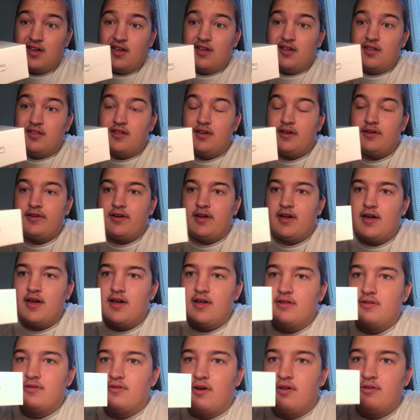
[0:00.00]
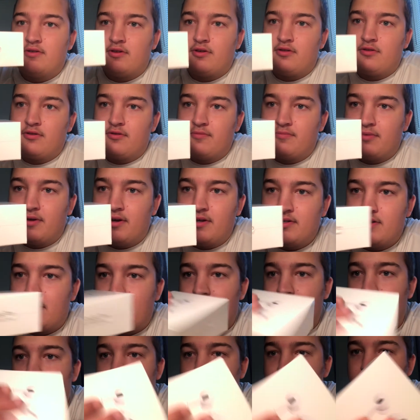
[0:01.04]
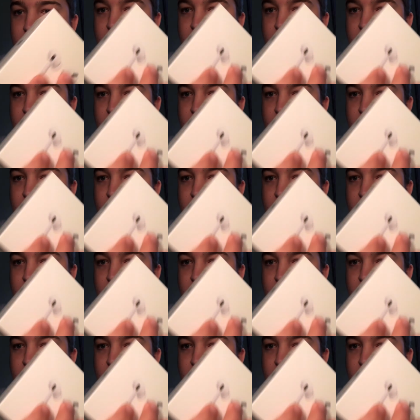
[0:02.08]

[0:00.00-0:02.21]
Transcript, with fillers: thing, and so I took third place and I won the